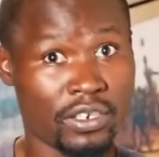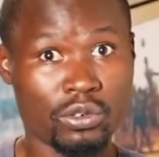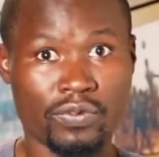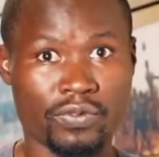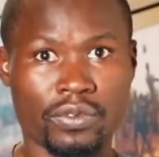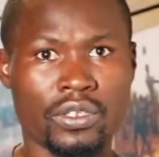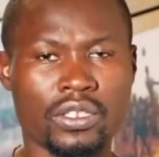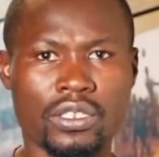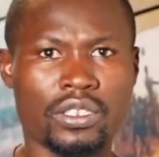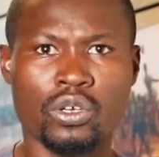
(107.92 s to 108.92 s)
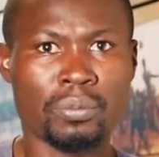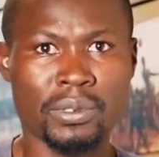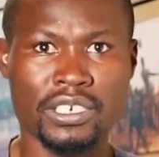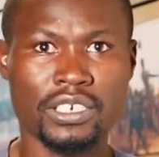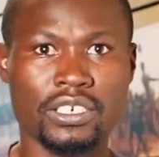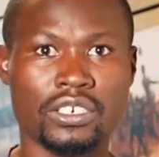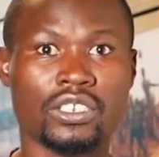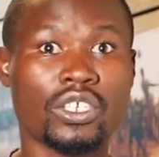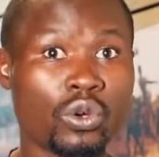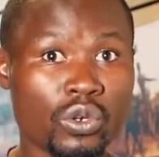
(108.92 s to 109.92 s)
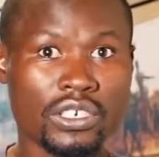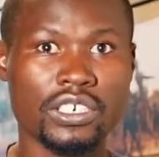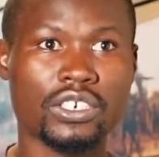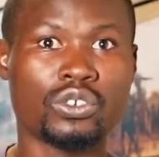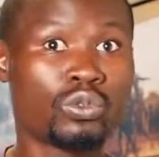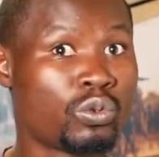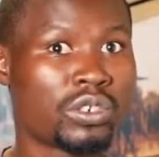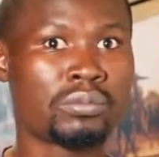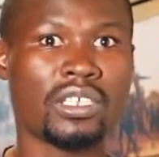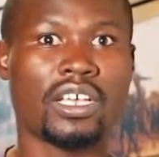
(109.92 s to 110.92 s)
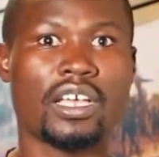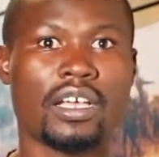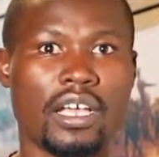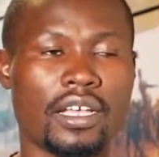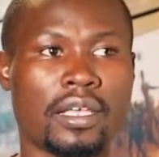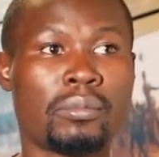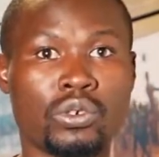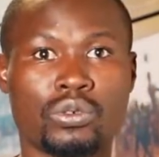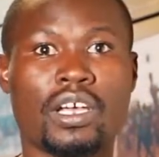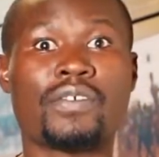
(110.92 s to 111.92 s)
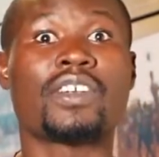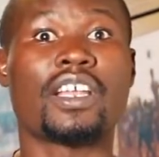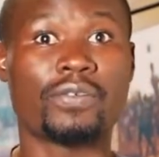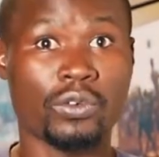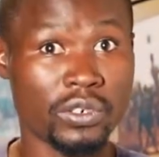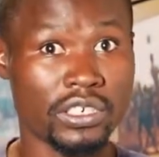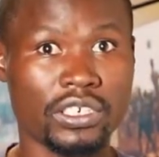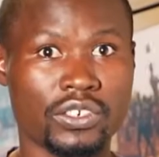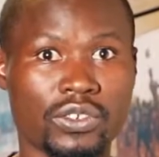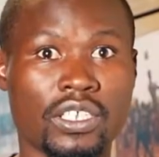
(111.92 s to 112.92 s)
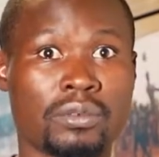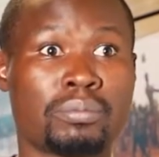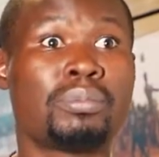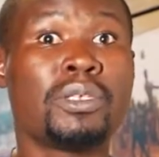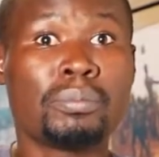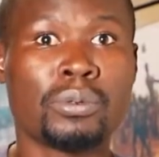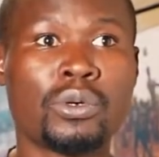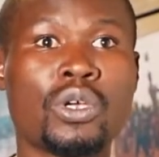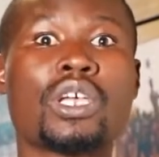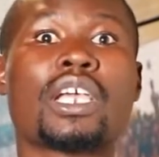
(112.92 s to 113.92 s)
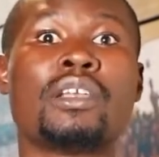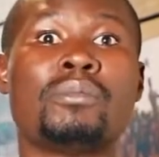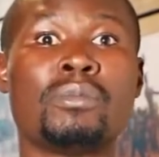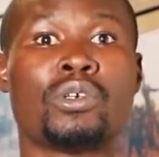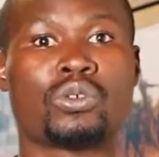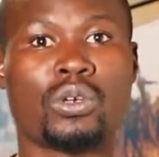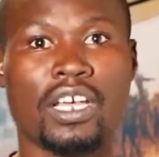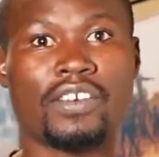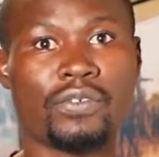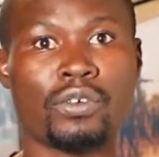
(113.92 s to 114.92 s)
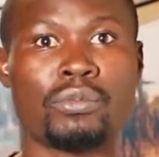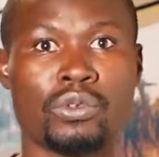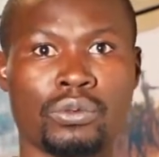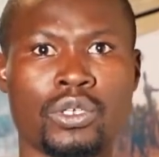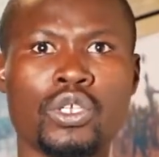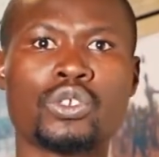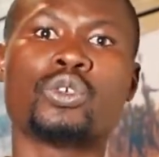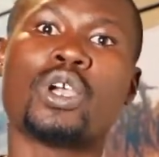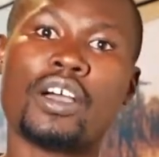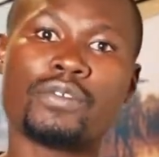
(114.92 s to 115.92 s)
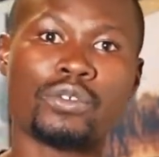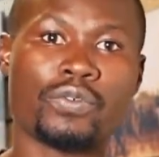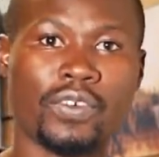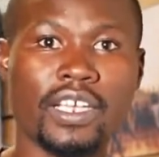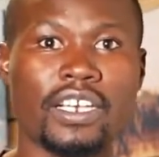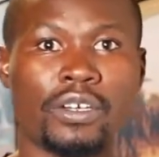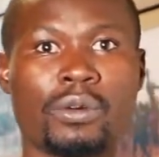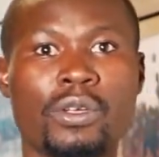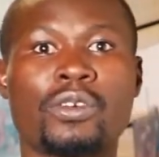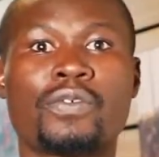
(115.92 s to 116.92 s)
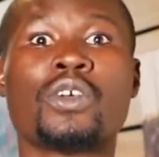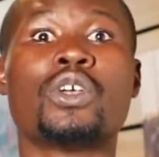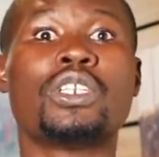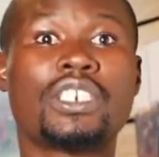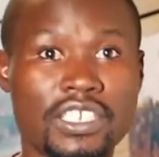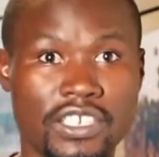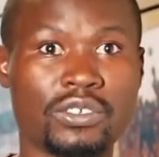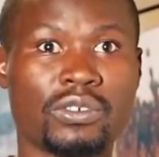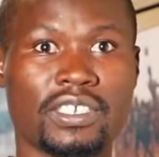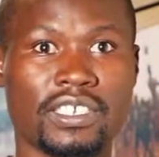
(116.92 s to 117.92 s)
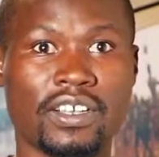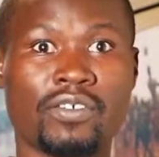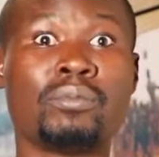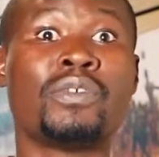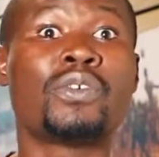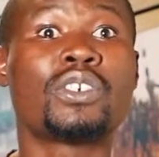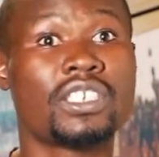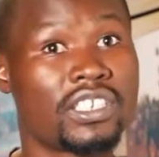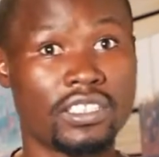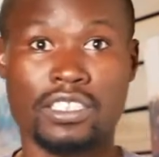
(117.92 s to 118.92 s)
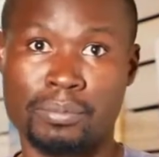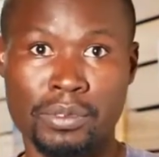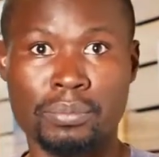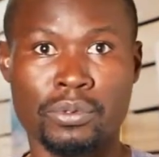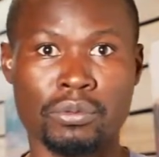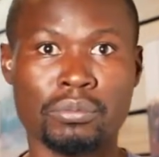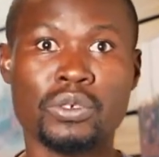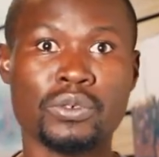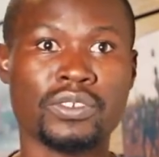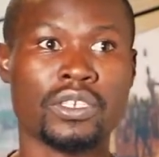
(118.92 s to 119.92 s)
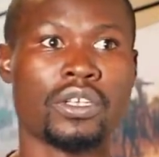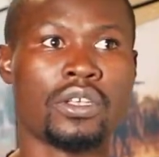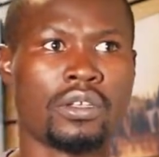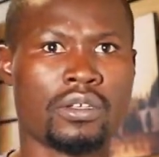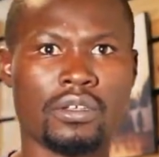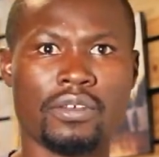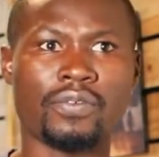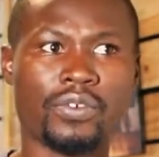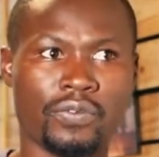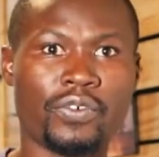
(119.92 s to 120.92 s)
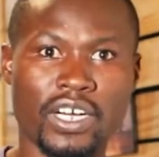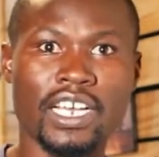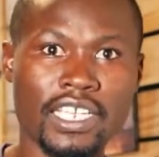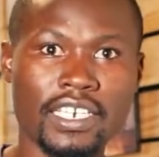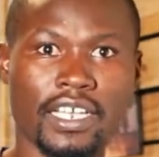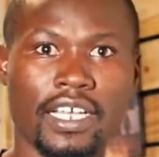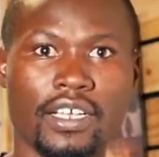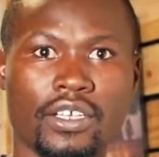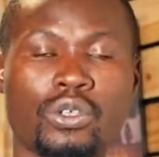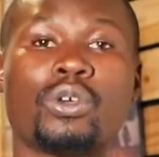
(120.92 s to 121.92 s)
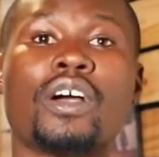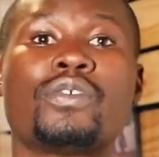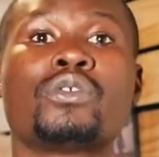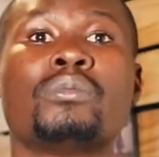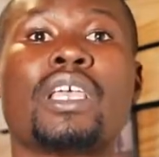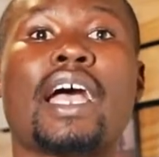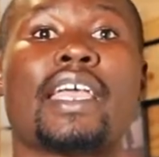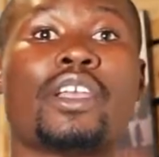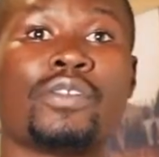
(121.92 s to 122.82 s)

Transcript: out of the competition. The content, you won't be able to have enough content so that people can be able to learn from you. So you have to find a way of teaching yourself before teaching the people, because for a leader, you have to be ahead